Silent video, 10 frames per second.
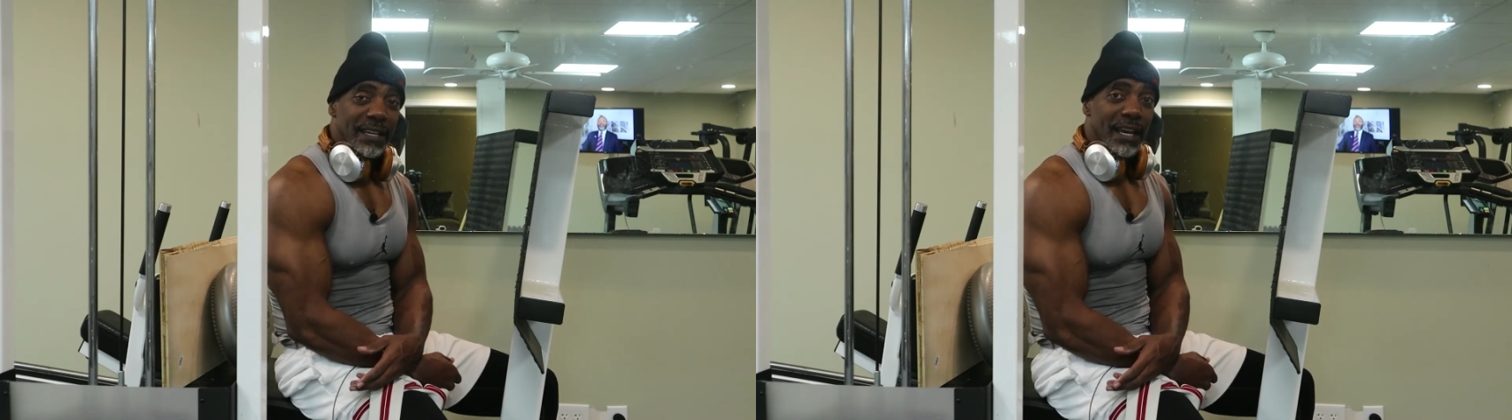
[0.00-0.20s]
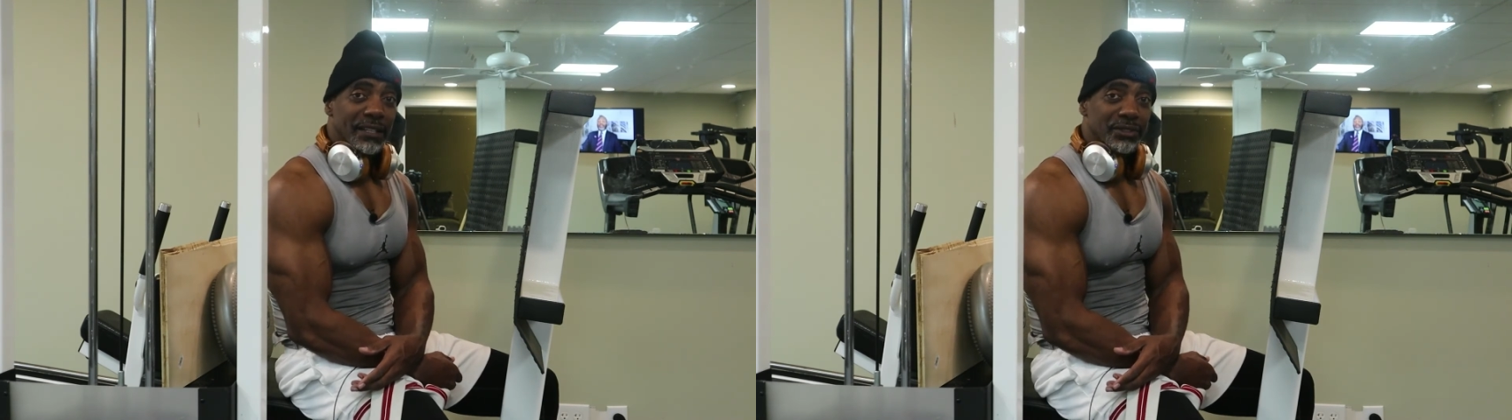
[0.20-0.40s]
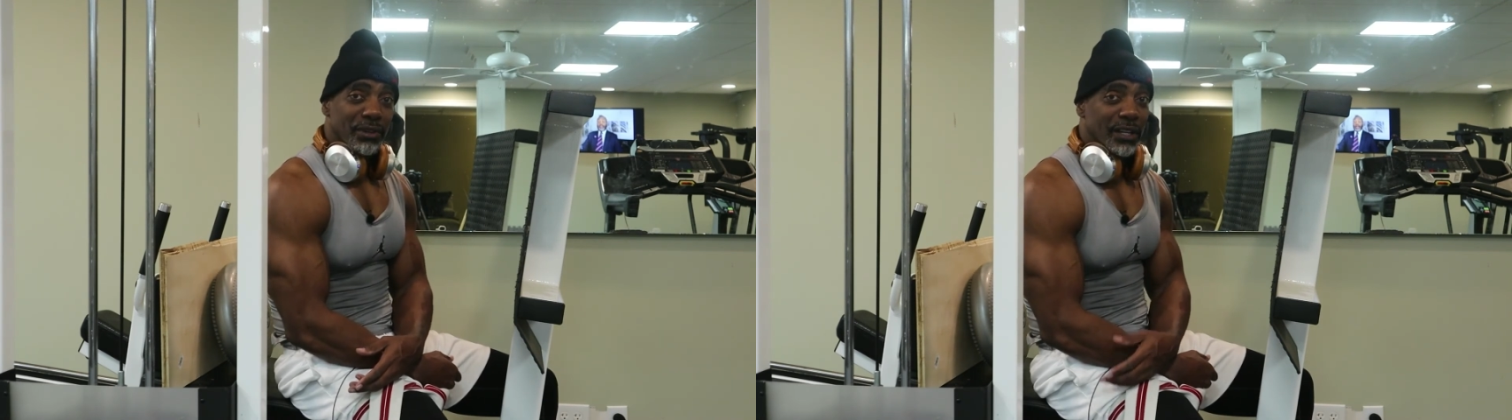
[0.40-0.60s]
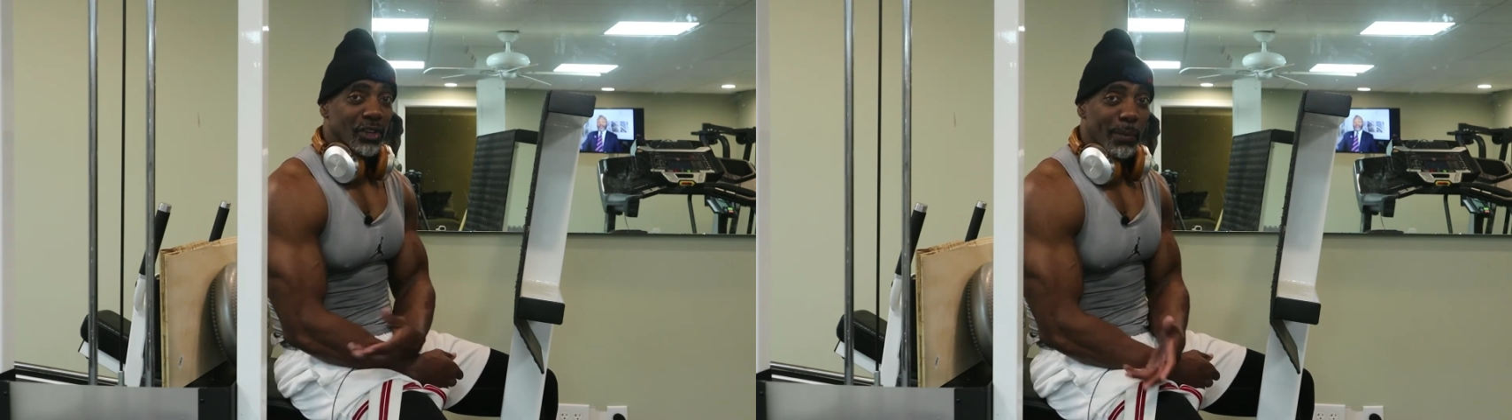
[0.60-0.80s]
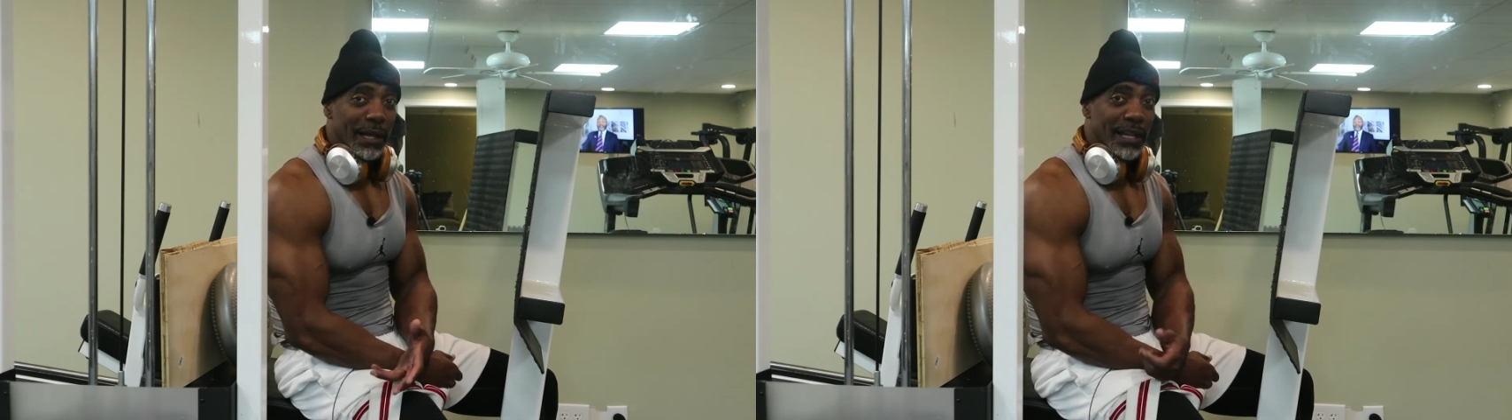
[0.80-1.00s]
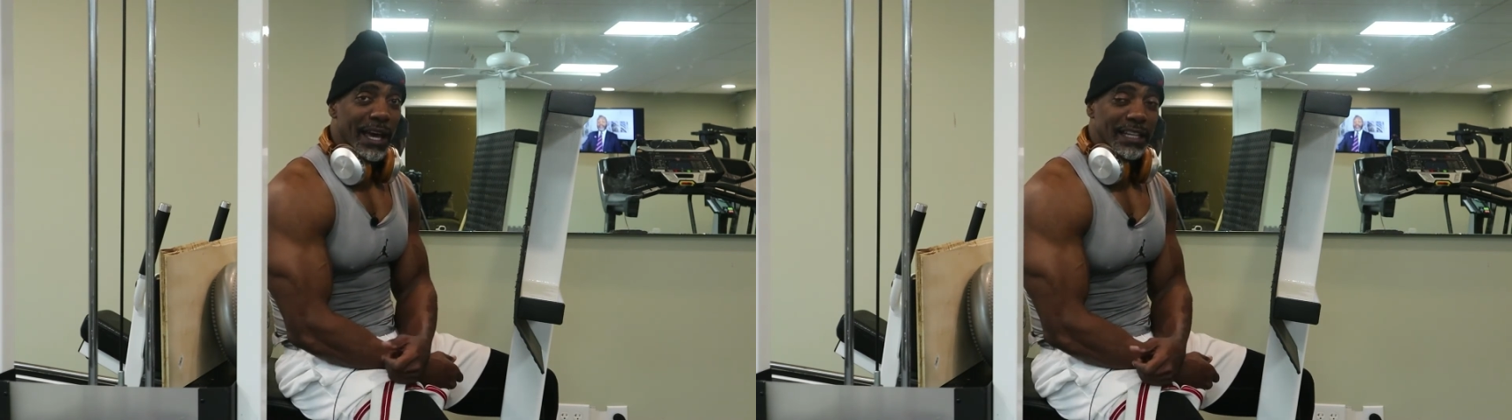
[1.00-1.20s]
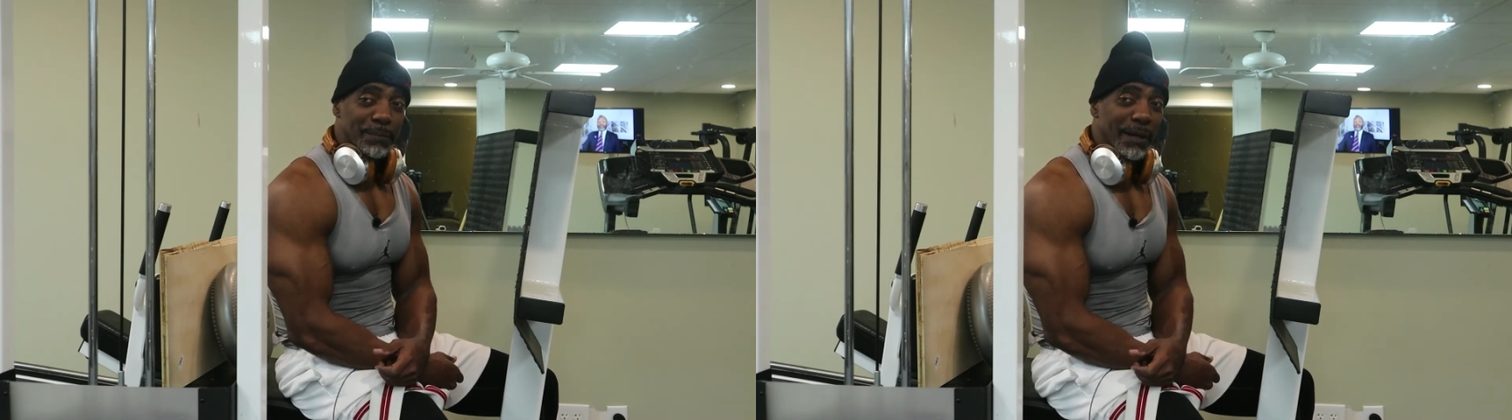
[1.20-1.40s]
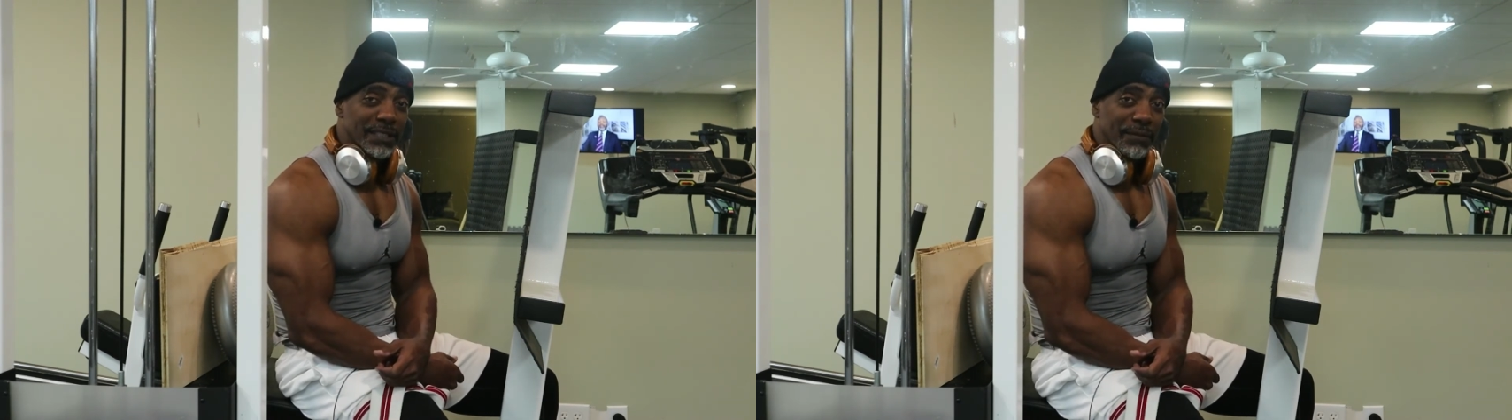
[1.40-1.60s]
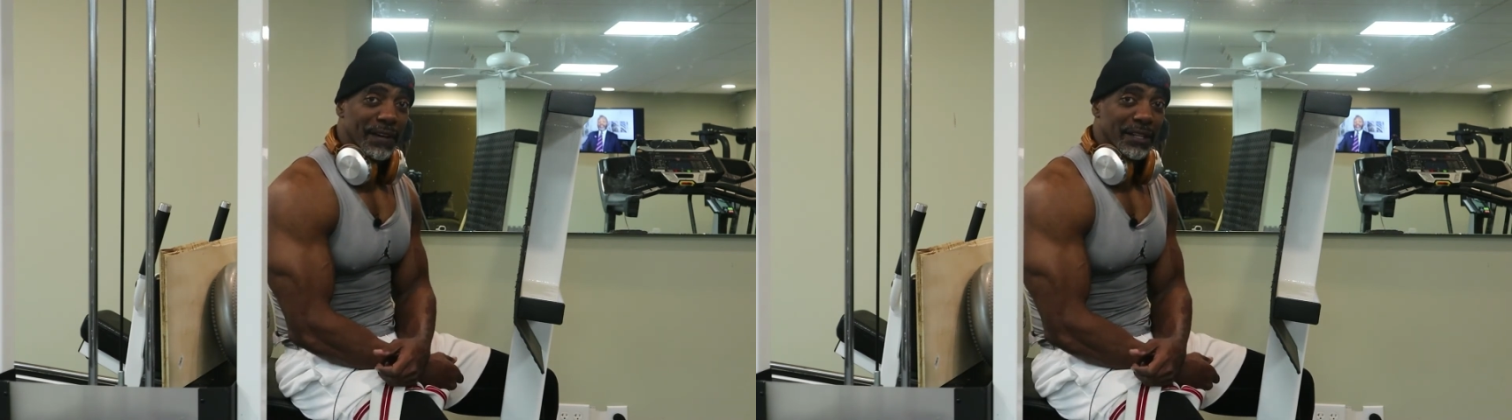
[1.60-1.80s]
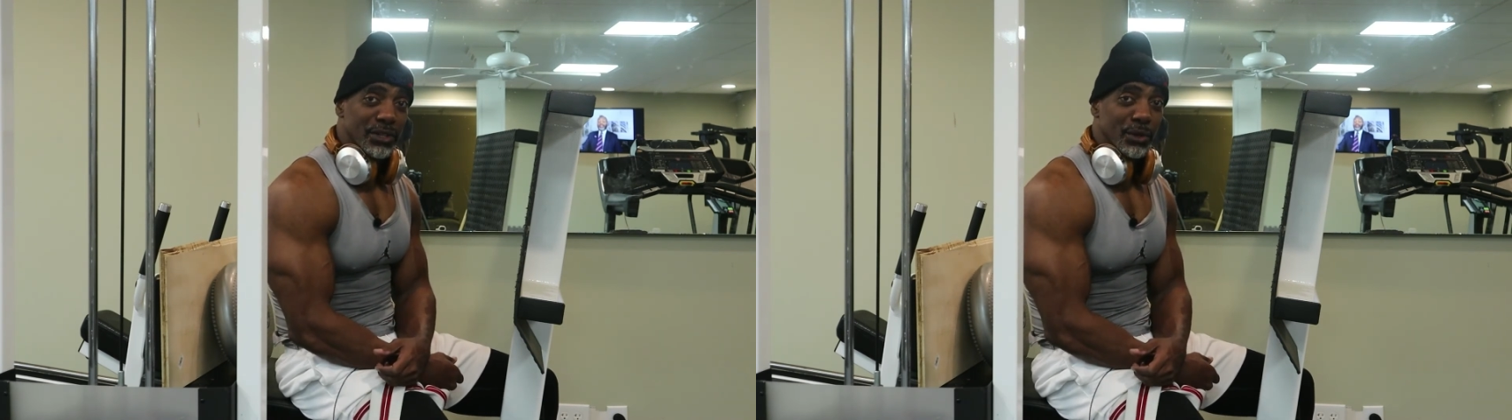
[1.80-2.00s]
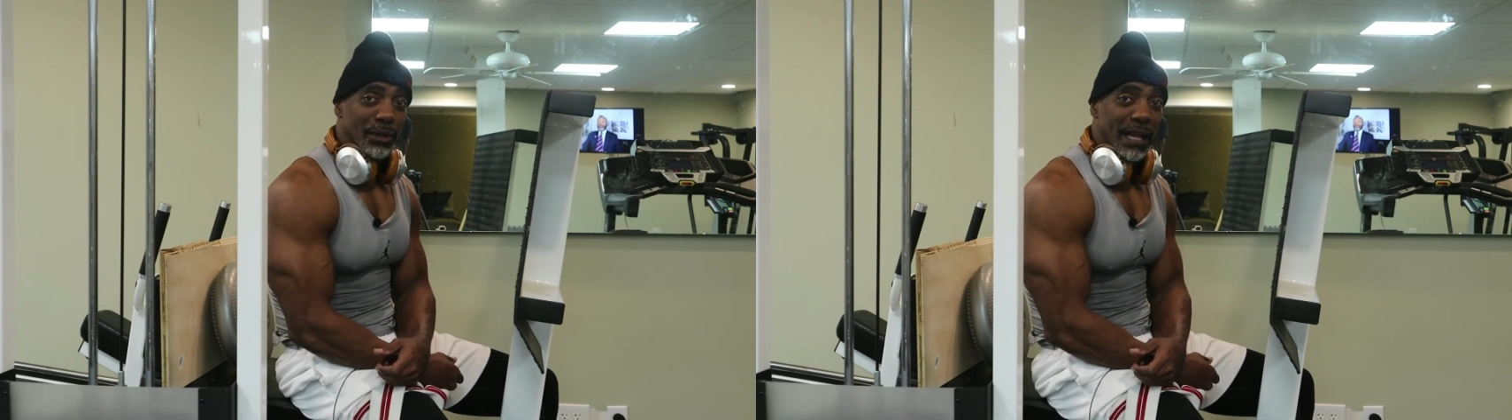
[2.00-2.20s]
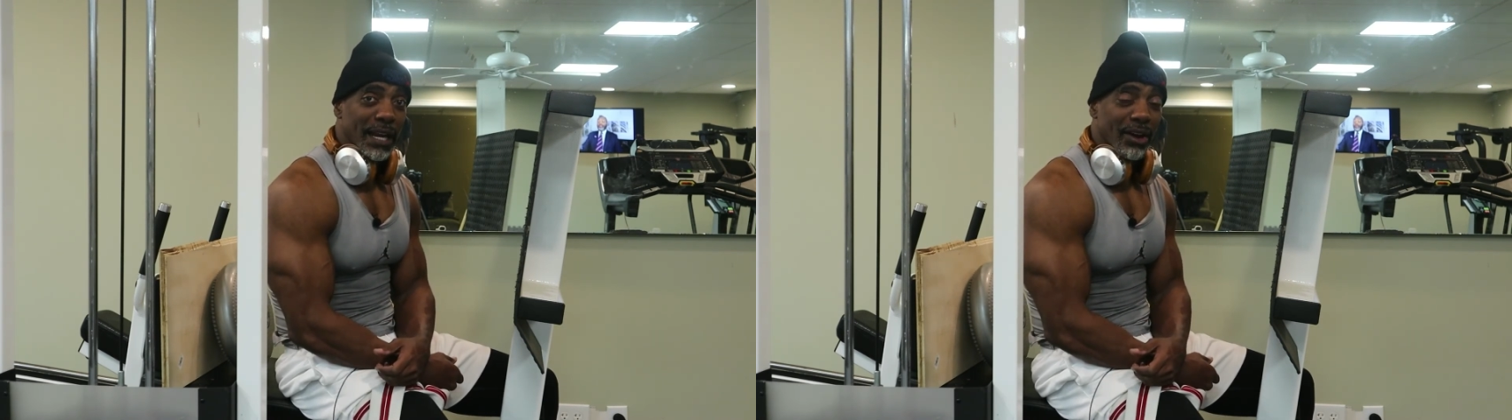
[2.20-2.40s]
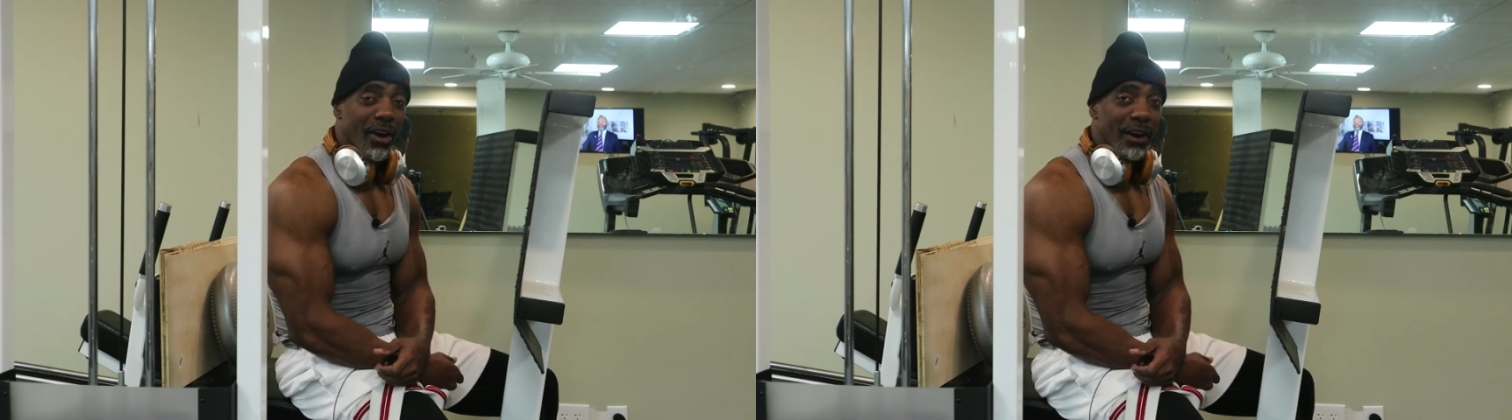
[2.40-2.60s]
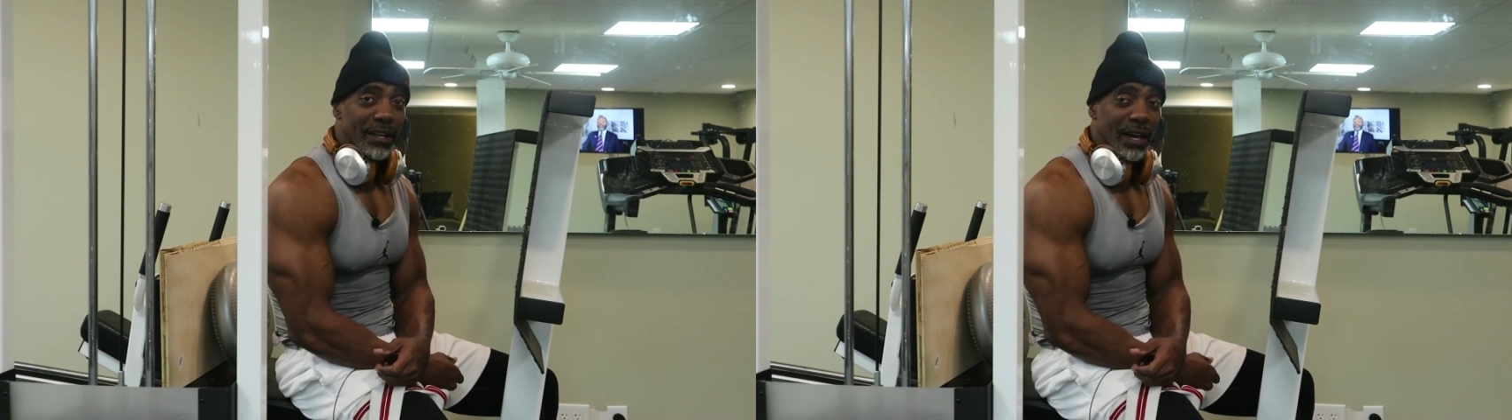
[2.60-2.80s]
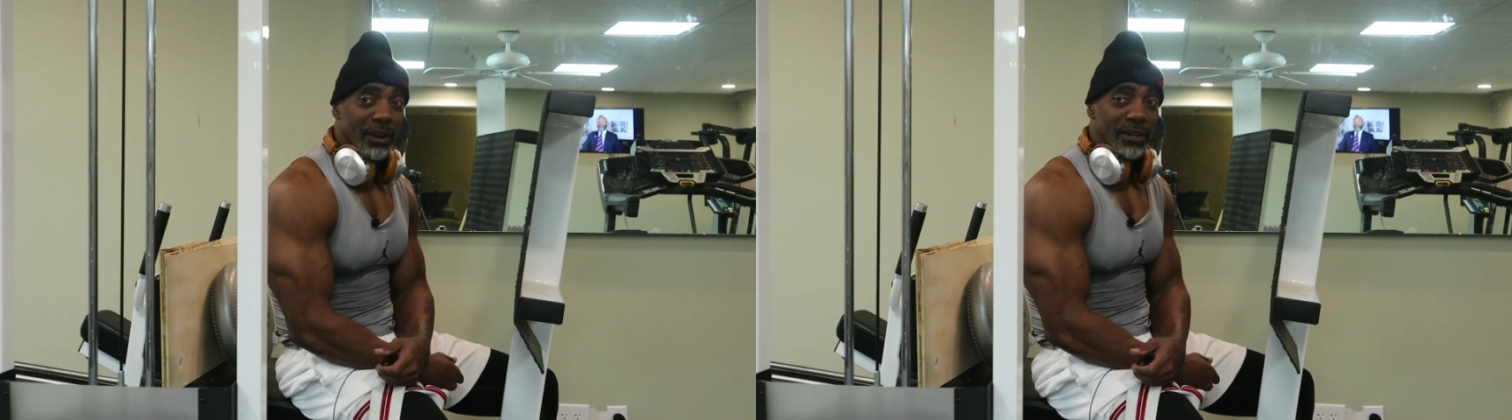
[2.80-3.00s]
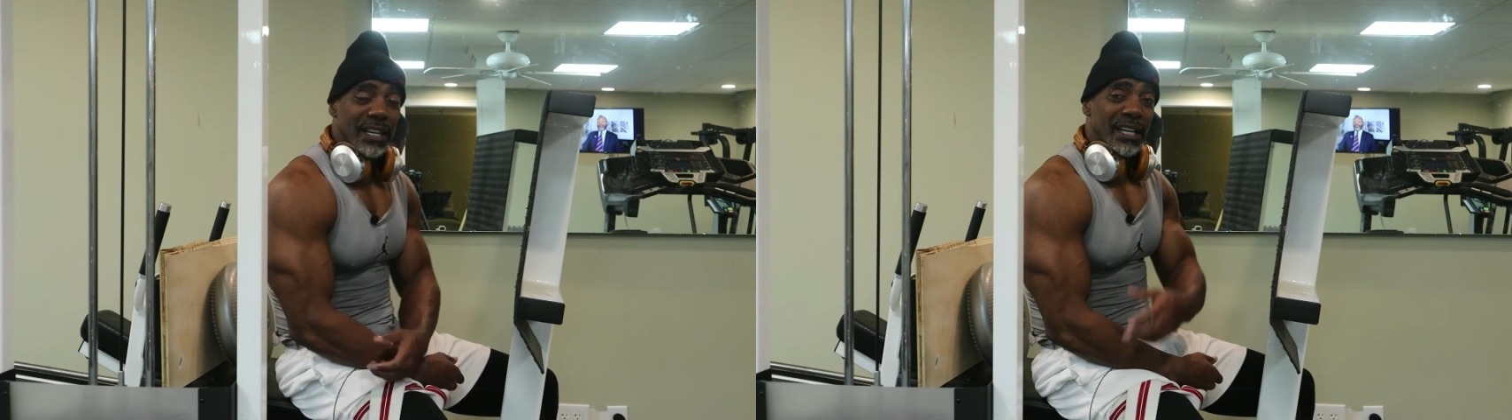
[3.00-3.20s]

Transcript: and strength on my legs, especially if I do a lot of cardio.